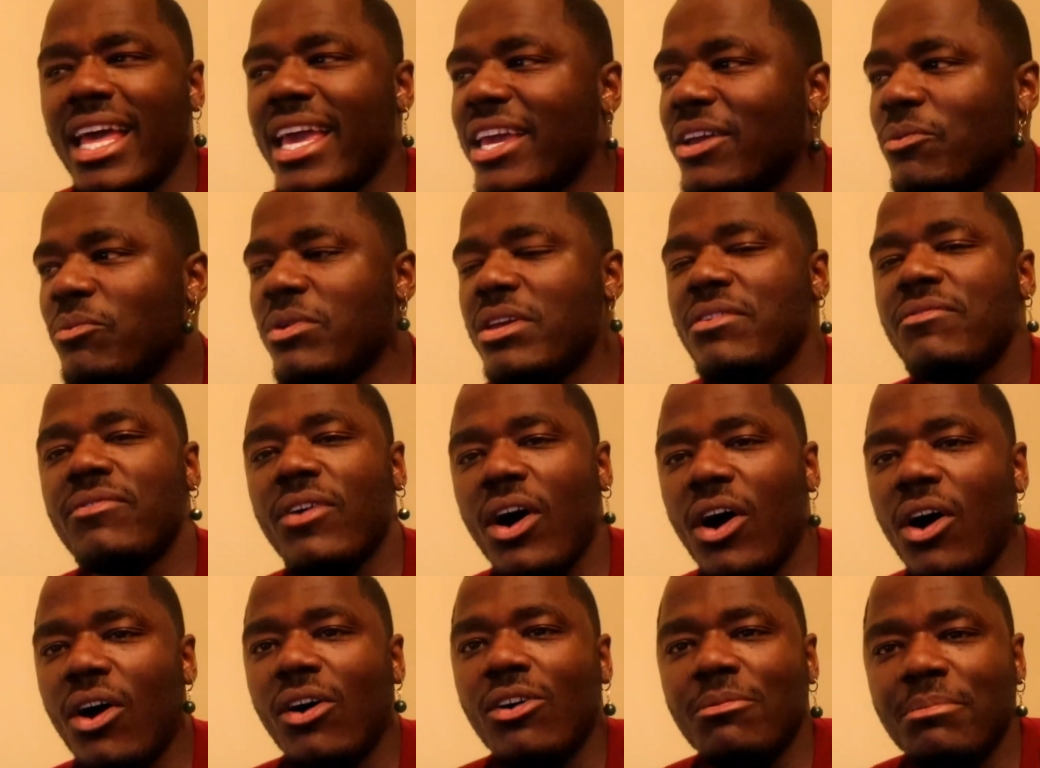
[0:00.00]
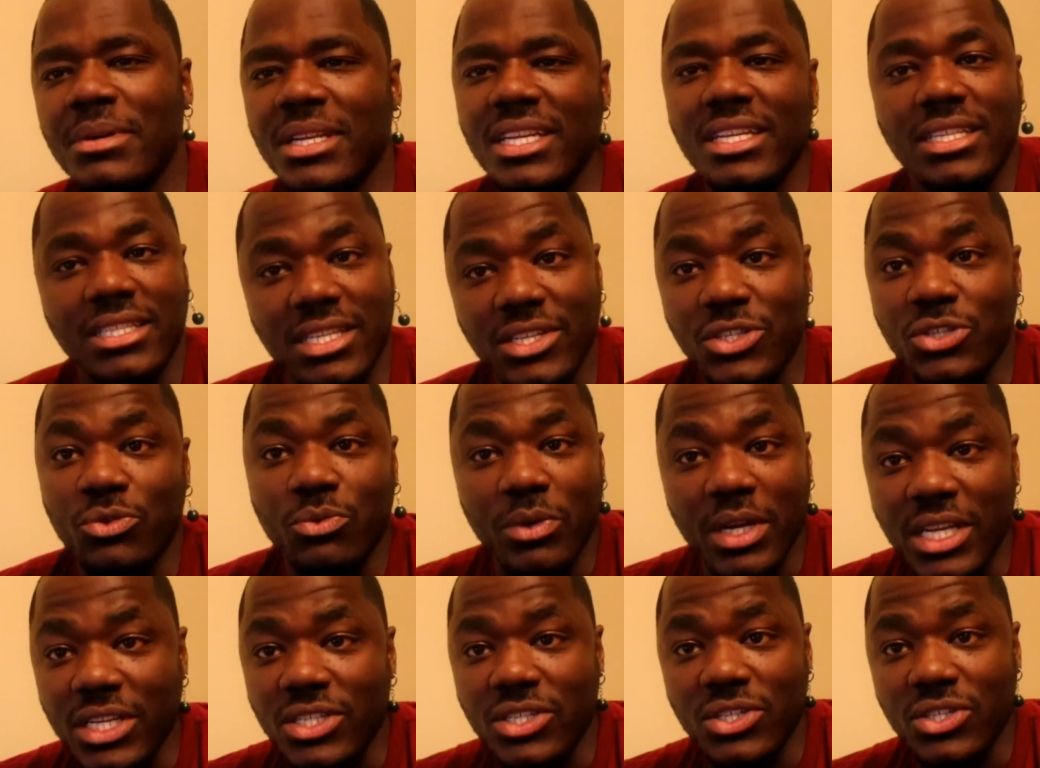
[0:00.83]
Like we've all been in
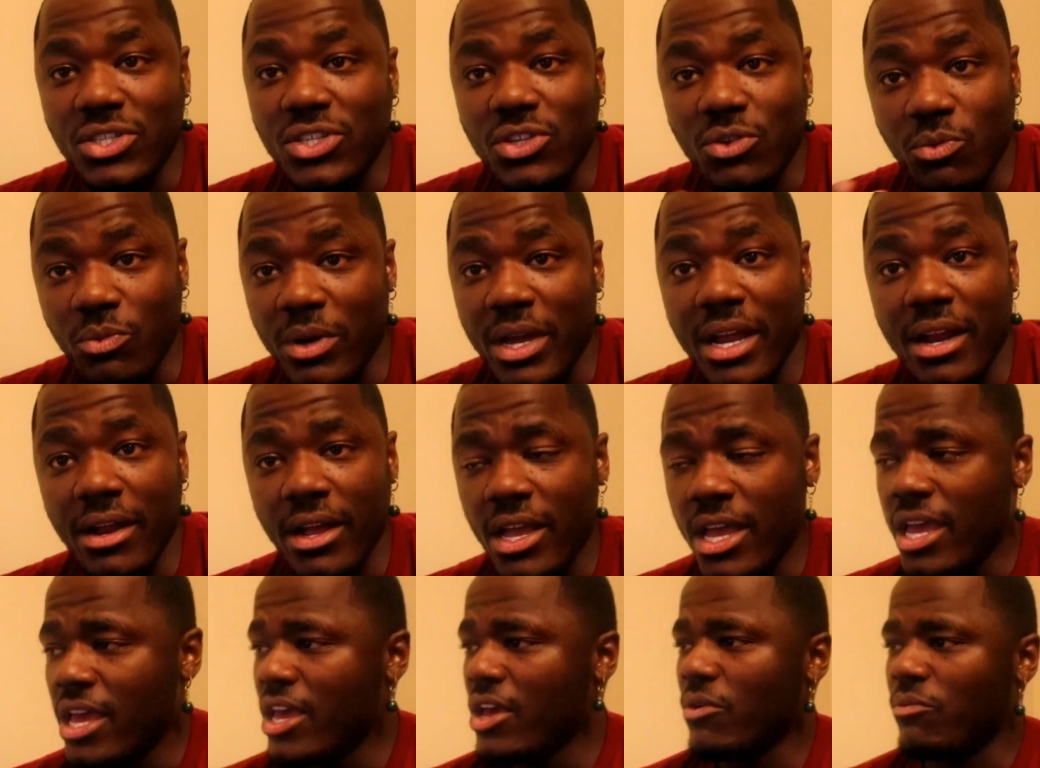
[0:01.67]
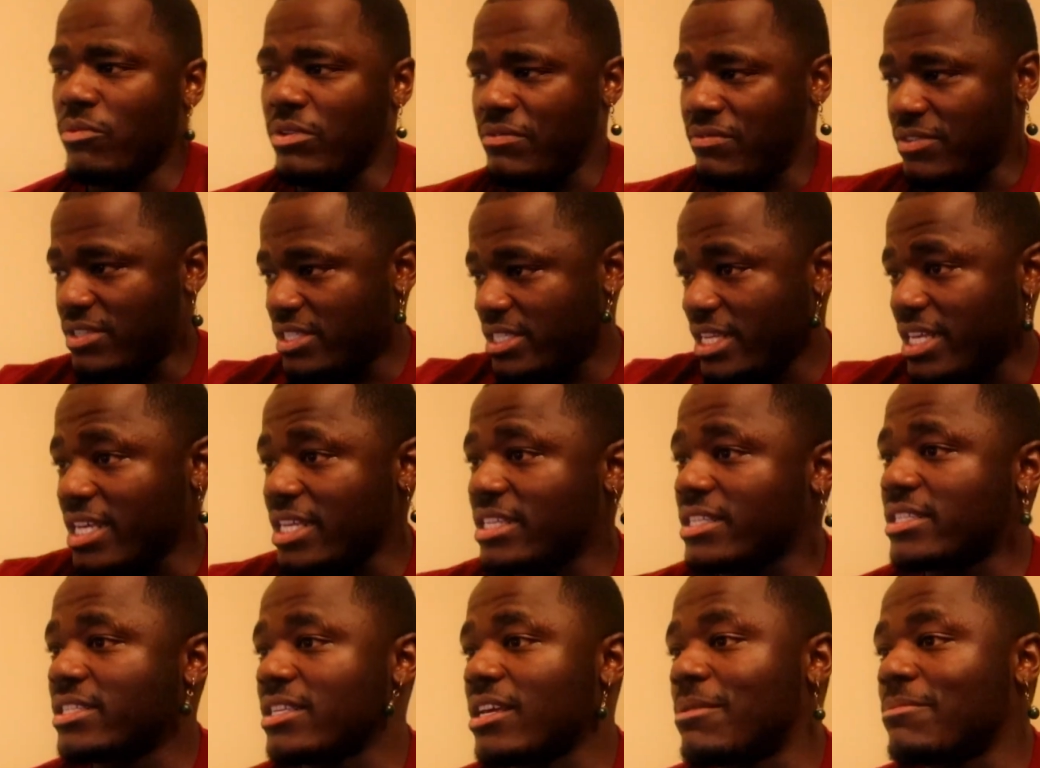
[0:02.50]
situations to where we've
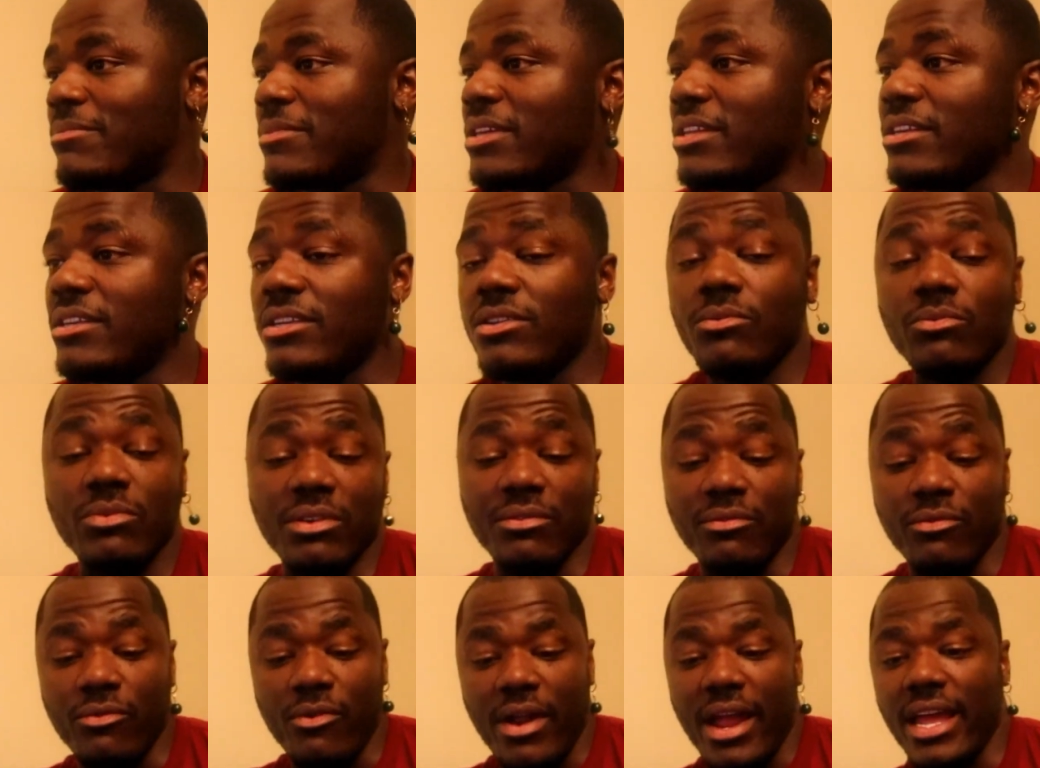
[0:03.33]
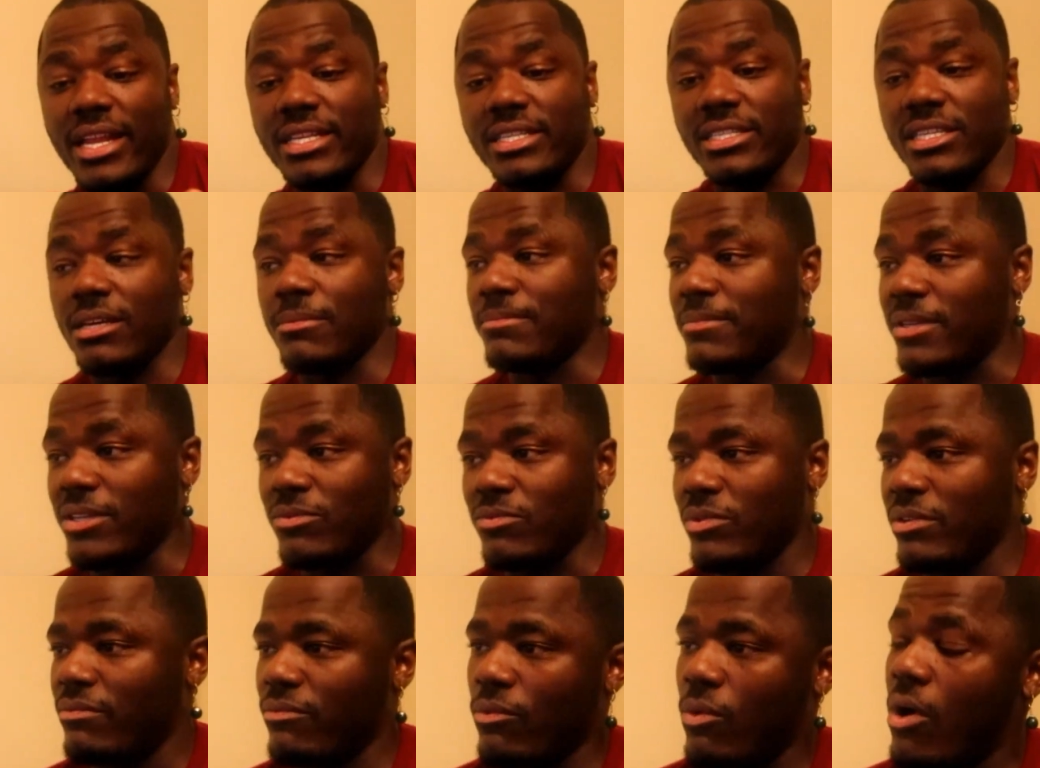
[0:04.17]
seen something, we've read
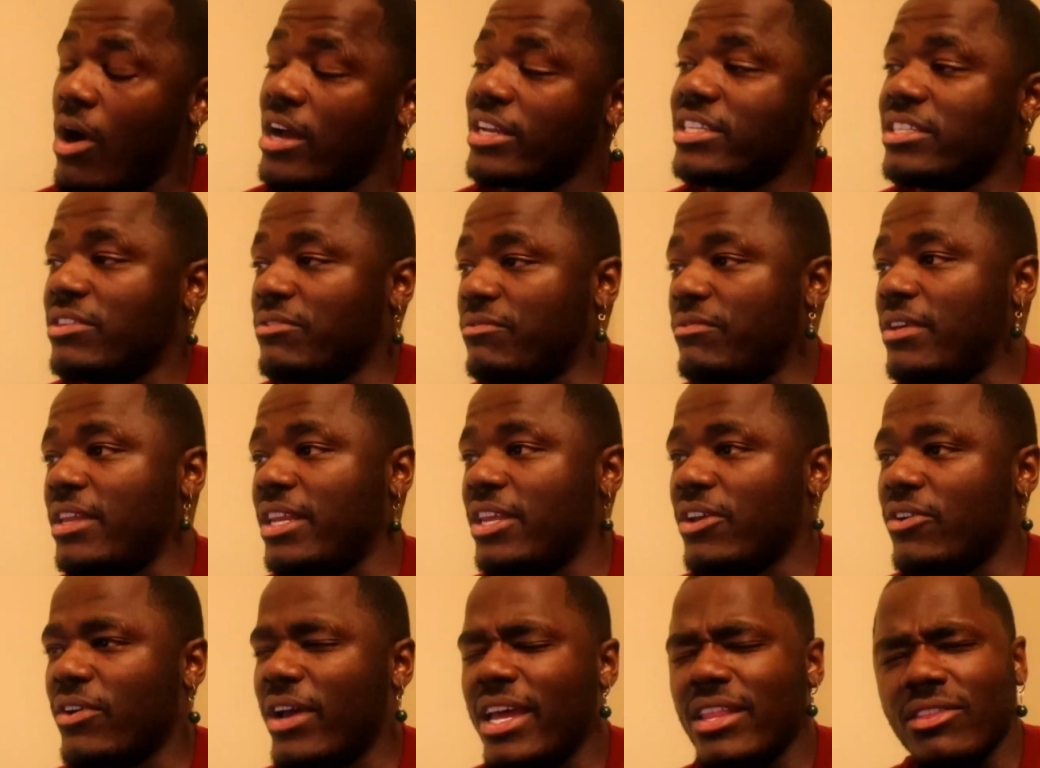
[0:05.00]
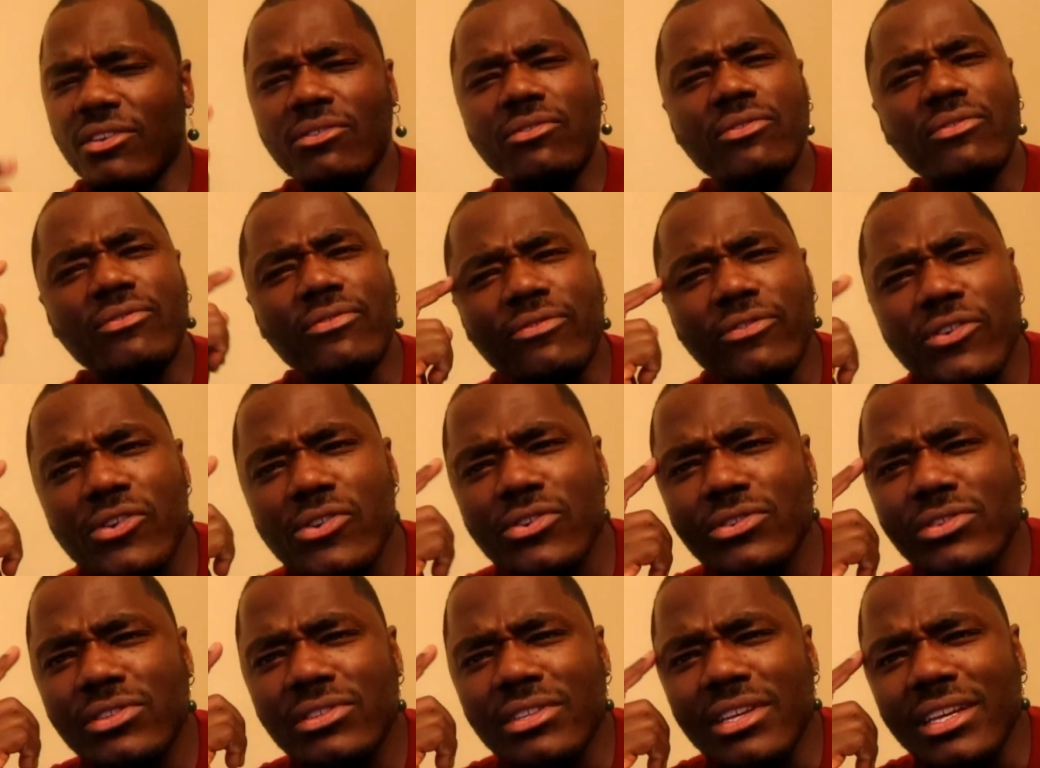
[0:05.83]
something, we've watched a video, and the
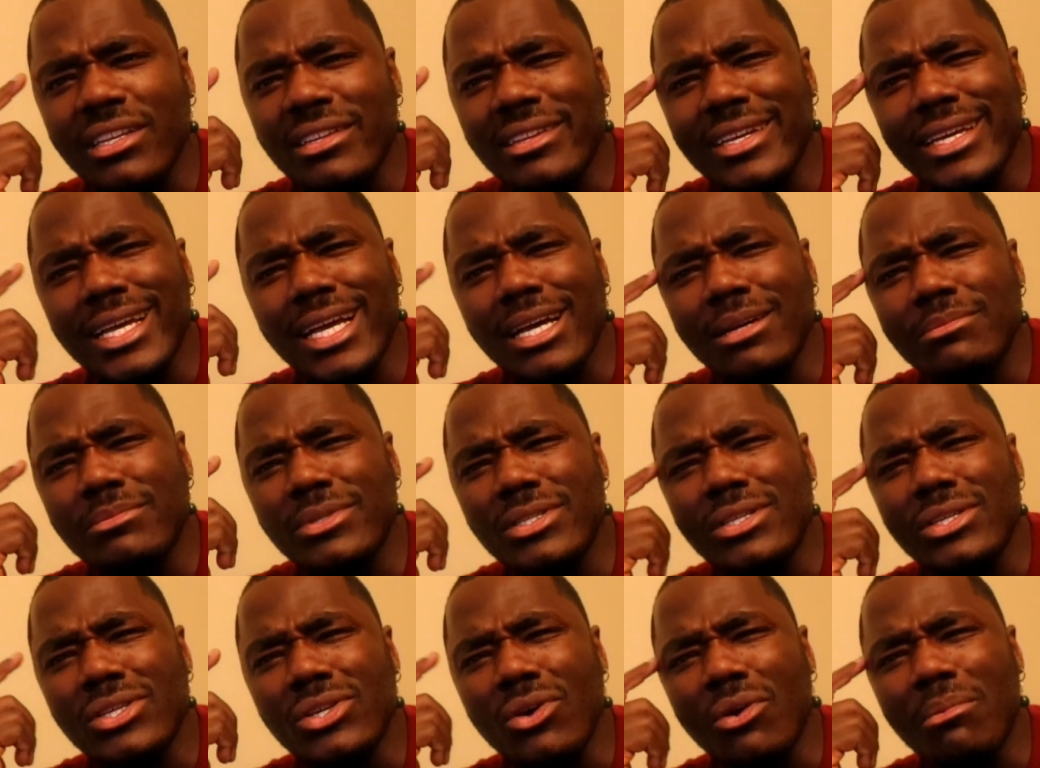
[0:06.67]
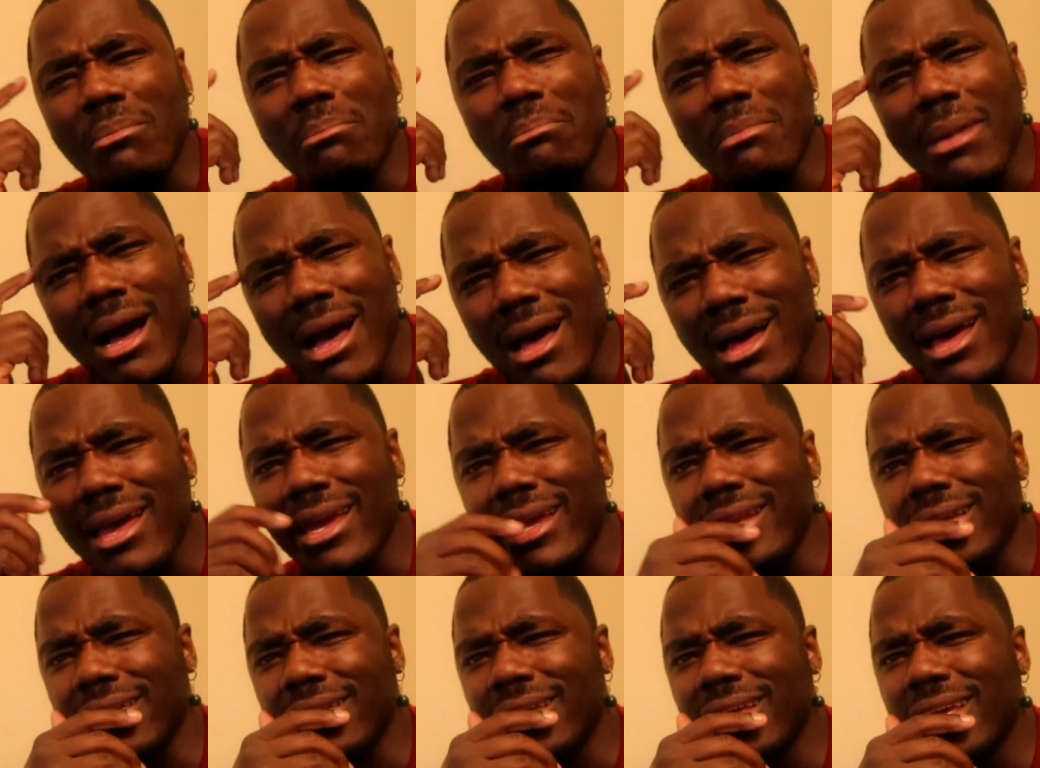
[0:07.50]
first thing that comes to your
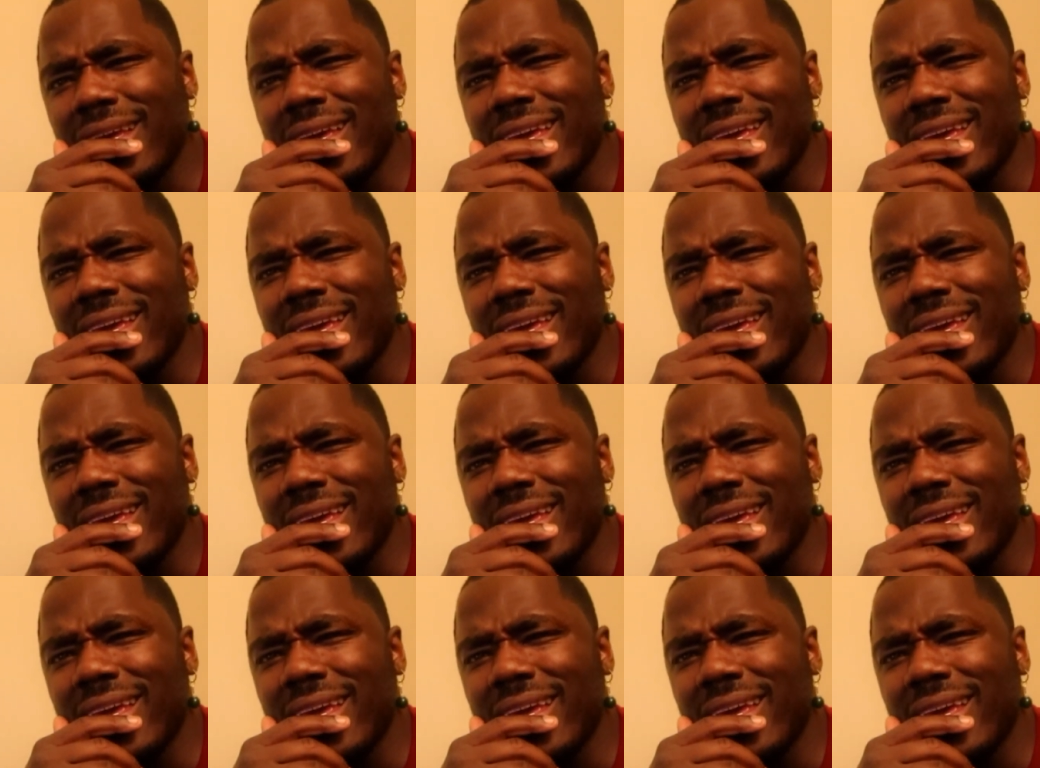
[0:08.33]
mind